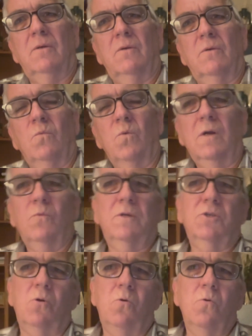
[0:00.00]
What
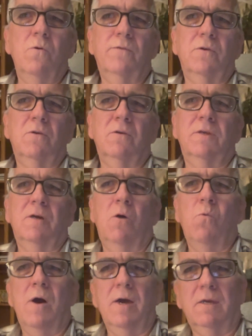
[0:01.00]
was over the
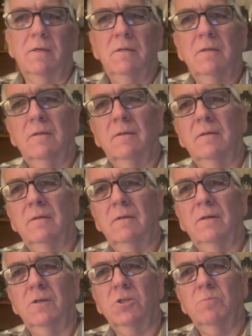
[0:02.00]
Hawaiian
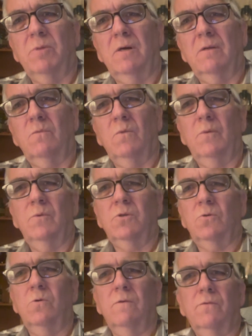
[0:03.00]
hotspot? What
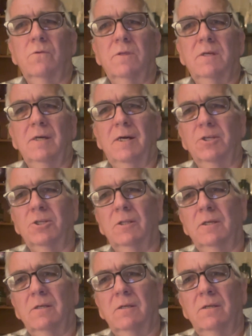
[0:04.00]
was over the
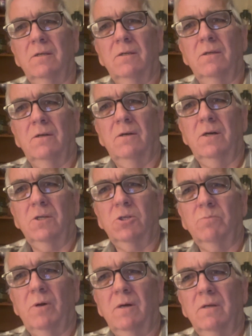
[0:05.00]
Iceland
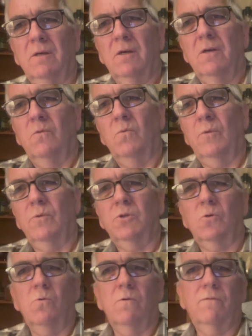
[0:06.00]
hotspot? what
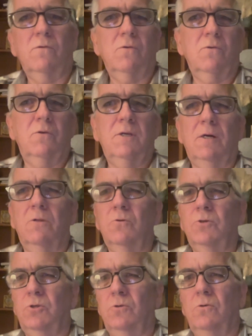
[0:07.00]
was over
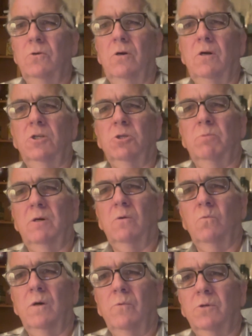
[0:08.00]
Yellowstone hotspot,
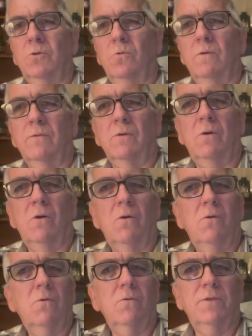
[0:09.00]
what was over
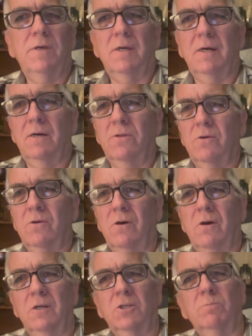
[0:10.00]
all the other
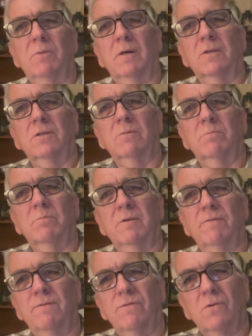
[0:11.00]
hotspots
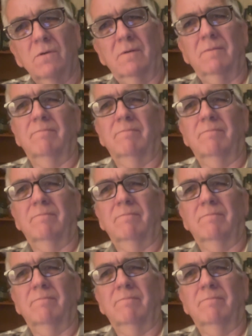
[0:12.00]
before.